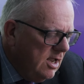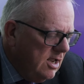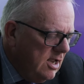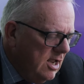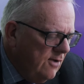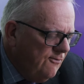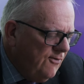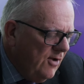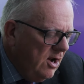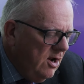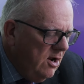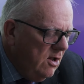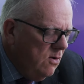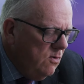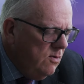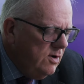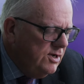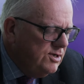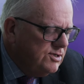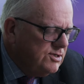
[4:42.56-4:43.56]
If a
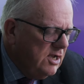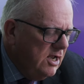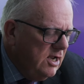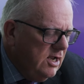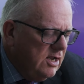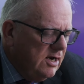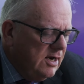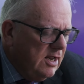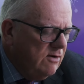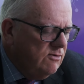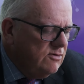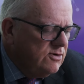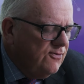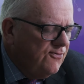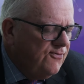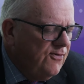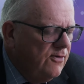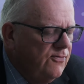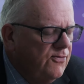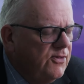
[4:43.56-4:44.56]
loan is taken out to
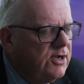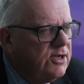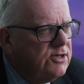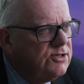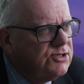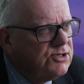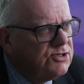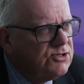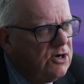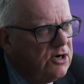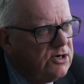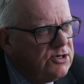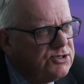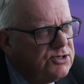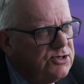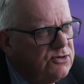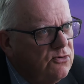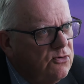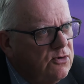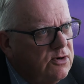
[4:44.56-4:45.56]
fund the
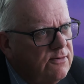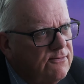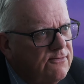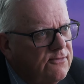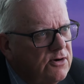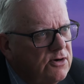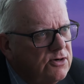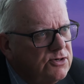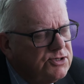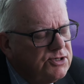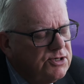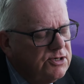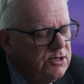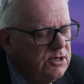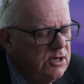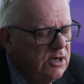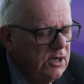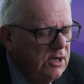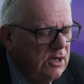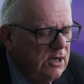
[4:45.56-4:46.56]
construction or conversion,
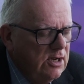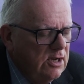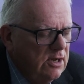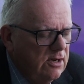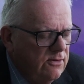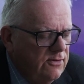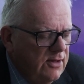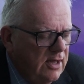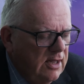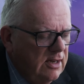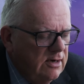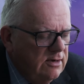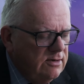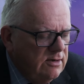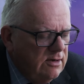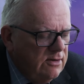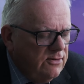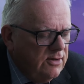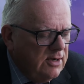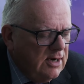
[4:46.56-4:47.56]

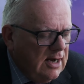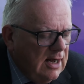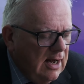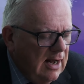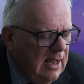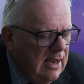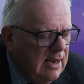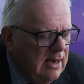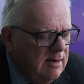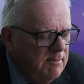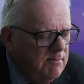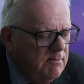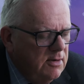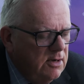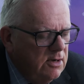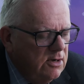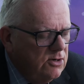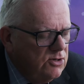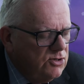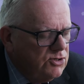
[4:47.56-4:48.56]
then the claim
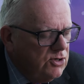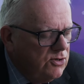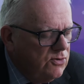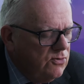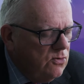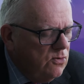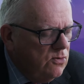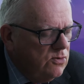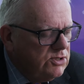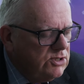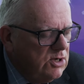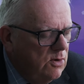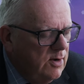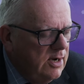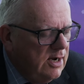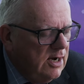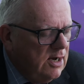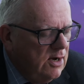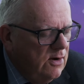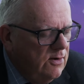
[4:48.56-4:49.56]
should also
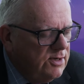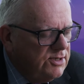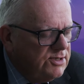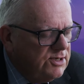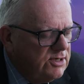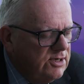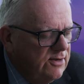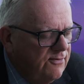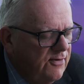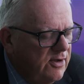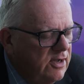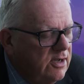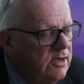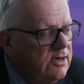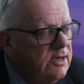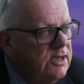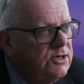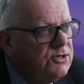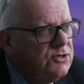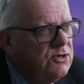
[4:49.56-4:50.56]
include a
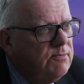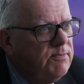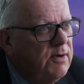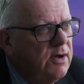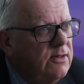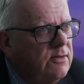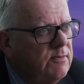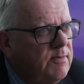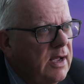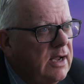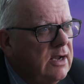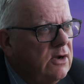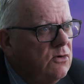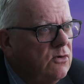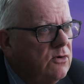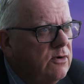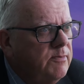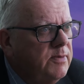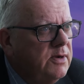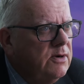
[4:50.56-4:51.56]
certificate issued by the bank or
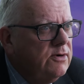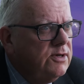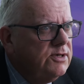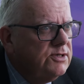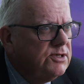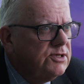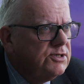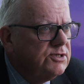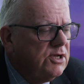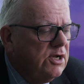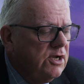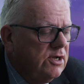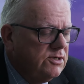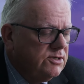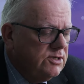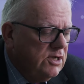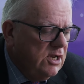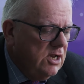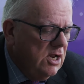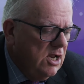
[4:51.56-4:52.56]
the building
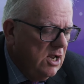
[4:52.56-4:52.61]
society.